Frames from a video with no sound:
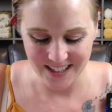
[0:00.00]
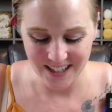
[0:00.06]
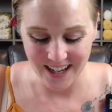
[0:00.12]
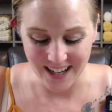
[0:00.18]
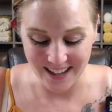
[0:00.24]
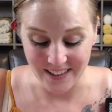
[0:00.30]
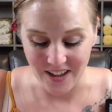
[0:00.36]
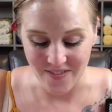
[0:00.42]

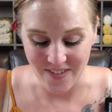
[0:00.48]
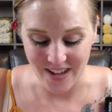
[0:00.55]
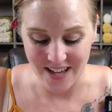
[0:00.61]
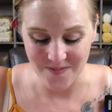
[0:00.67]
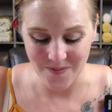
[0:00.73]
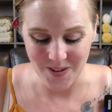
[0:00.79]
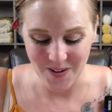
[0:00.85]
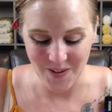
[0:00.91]
I love it.
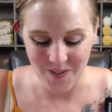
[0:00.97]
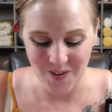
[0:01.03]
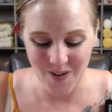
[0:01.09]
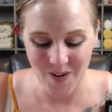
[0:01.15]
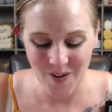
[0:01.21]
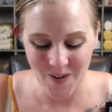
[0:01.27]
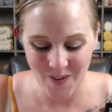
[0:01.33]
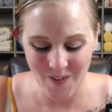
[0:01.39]

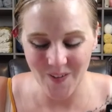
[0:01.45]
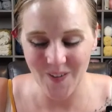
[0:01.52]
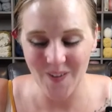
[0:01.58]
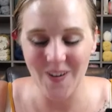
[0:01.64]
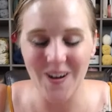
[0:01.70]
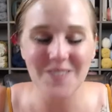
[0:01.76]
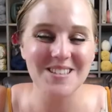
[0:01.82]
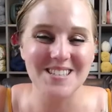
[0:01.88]

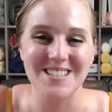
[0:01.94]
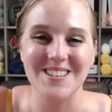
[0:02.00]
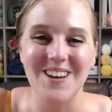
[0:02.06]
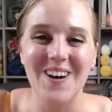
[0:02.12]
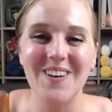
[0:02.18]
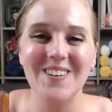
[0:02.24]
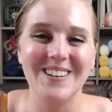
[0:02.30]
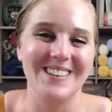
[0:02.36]
Oh, I'm
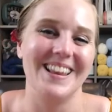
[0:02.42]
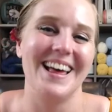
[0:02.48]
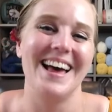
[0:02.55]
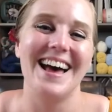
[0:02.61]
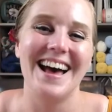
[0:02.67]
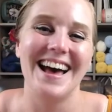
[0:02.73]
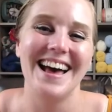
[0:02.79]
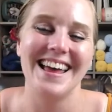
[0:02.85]
so
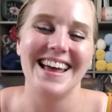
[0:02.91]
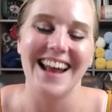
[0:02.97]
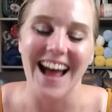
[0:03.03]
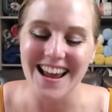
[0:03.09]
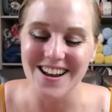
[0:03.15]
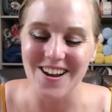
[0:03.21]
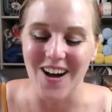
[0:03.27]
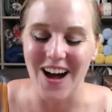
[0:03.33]
glad.
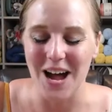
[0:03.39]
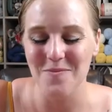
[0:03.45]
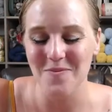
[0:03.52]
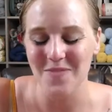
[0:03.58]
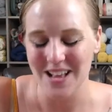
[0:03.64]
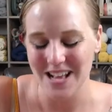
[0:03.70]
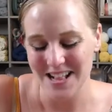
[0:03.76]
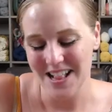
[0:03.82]
I know
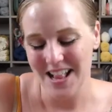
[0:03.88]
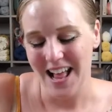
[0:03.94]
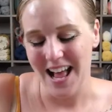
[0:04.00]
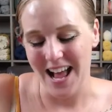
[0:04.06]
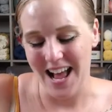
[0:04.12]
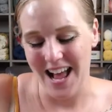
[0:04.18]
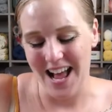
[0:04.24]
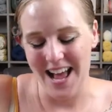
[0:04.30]
I'm,
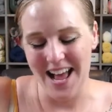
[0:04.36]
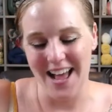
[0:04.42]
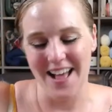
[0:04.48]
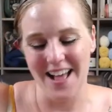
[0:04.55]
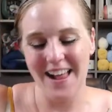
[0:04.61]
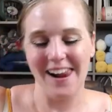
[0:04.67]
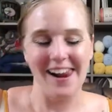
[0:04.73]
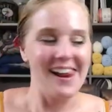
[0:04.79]
uh,
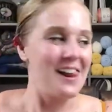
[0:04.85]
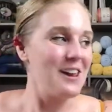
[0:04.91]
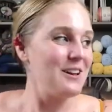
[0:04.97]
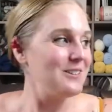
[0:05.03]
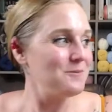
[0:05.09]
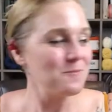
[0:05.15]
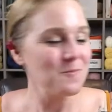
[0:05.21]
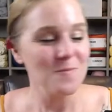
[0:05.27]

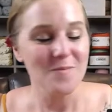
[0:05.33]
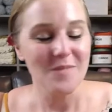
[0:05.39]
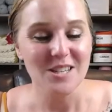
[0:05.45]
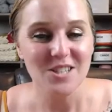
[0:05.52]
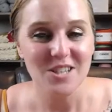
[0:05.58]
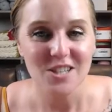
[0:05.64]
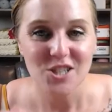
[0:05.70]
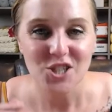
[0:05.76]

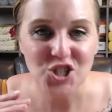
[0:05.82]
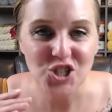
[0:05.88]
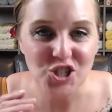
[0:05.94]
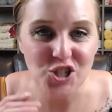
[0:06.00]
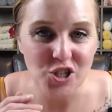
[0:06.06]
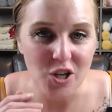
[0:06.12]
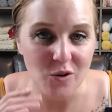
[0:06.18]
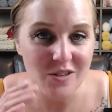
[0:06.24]

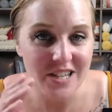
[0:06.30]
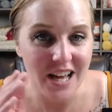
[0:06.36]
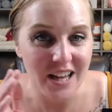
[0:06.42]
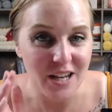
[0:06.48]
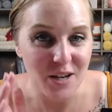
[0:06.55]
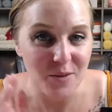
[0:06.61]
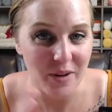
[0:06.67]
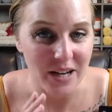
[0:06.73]
shh, don't
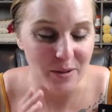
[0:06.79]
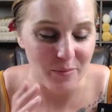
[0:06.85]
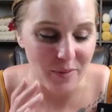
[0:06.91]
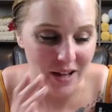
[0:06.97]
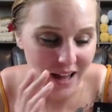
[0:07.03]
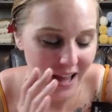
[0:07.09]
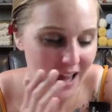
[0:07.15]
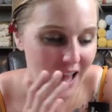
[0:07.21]
tell anybody,
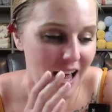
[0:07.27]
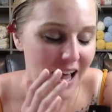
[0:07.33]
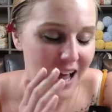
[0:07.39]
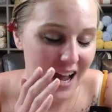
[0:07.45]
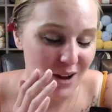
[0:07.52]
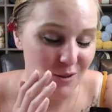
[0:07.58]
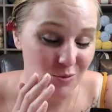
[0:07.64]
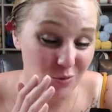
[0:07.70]
but
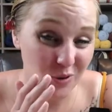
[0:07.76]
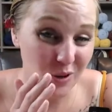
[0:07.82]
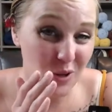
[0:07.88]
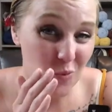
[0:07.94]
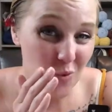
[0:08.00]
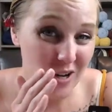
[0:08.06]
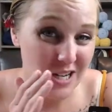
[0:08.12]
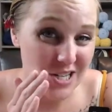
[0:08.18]
I
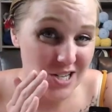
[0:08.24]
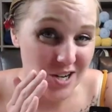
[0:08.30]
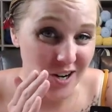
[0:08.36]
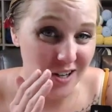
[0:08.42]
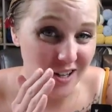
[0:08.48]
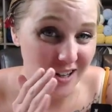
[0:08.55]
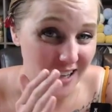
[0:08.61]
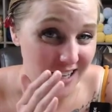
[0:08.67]
really want to
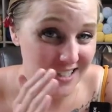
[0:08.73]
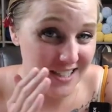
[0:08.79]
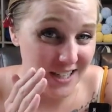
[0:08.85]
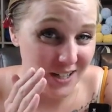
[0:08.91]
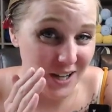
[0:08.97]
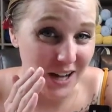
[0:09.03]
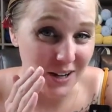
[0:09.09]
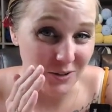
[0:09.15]
start
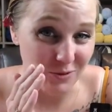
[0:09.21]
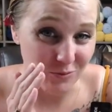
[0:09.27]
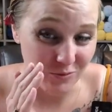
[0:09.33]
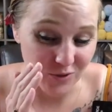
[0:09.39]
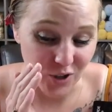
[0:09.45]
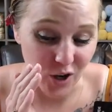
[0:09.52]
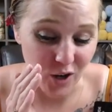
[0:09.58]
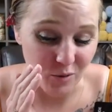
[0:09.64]
collecting
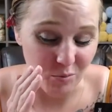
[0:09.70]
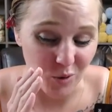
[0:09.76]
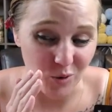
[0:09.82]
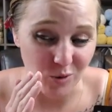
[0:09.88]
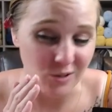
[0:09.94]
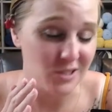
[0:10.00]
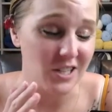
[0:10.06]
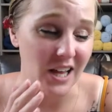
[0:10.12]
yarn
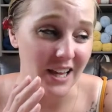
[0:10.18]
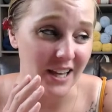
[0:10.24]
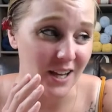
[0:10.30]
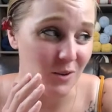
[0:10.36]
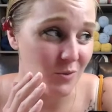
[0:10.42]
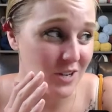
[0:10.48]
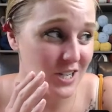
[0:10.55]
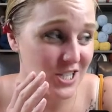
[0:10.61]
bowls. Like
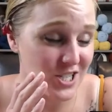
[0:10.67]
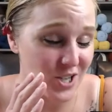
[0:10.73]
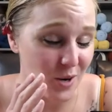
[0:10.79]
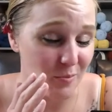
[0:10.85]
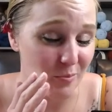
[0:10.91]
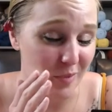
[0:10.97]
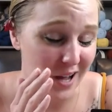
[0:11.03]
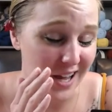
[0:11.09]
I want to
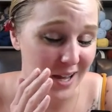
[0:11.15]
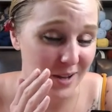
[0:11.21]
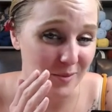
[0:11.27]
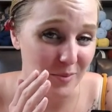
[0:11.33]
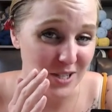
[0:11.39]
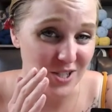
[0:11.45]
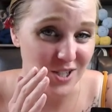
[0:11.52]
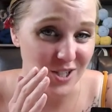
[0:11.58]
start buying
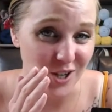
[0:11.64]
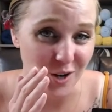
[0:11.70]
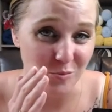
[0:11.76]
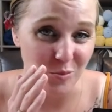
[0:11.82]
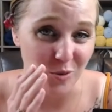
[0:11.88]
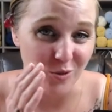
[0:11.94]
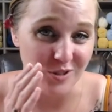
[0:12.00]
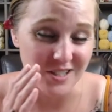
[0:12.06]
a bunch of
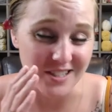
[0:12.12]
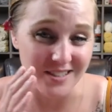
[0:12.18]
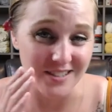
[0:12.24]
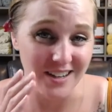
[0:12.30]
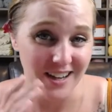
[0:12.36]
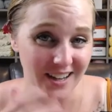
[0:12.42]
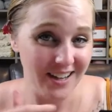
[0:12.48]
yarn bowls and